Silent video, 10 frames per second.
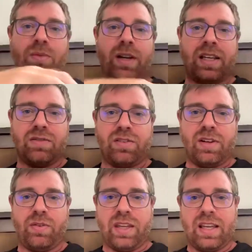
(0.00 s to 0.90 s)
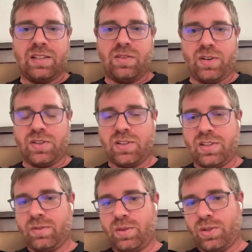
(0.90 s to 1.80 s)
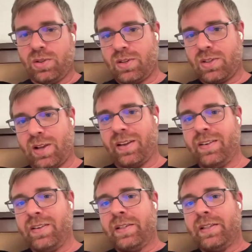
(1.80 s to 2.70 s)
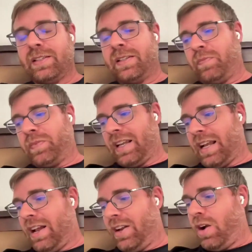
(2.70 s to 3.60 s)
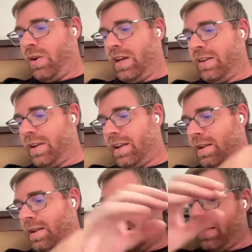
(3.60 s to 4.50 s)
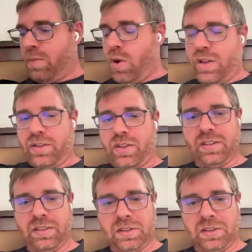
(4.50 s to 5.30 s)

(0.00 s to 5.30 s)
in different ways with the hens versus the roosters. So I'll know in about a month.